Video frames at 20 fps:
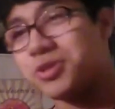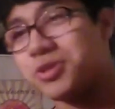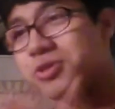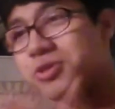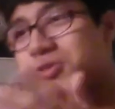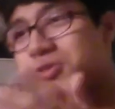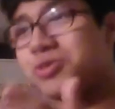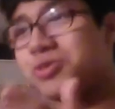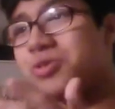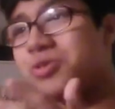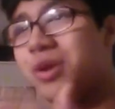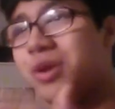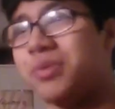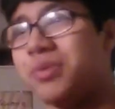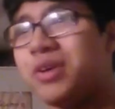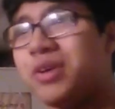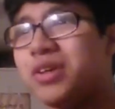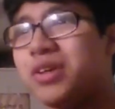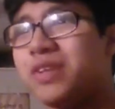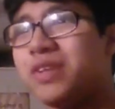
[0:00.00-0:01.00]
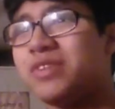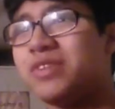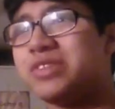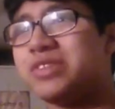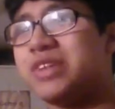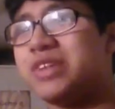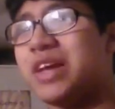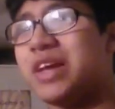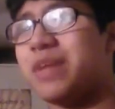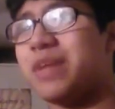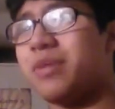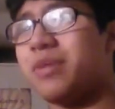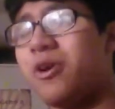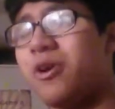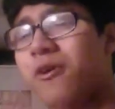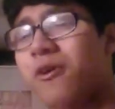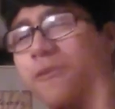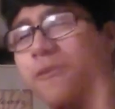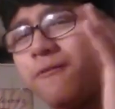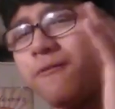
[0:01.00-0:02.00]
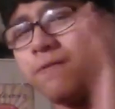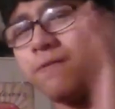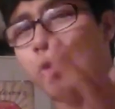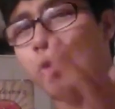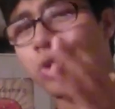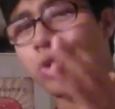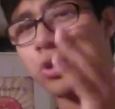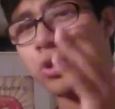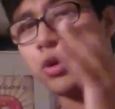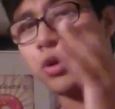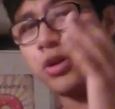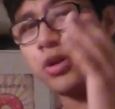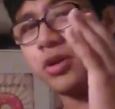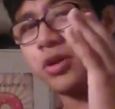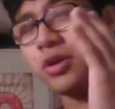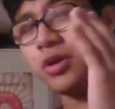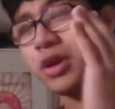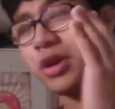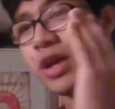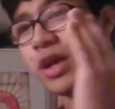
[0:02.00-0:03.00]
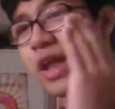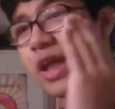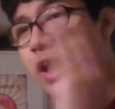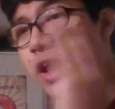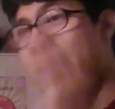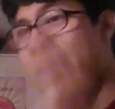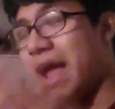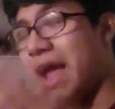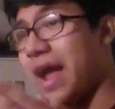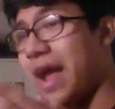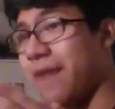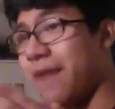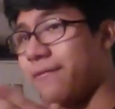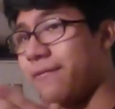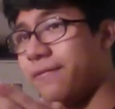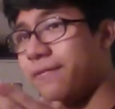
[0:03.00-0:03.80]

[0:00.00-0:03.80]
So I'm going to give this game 4.5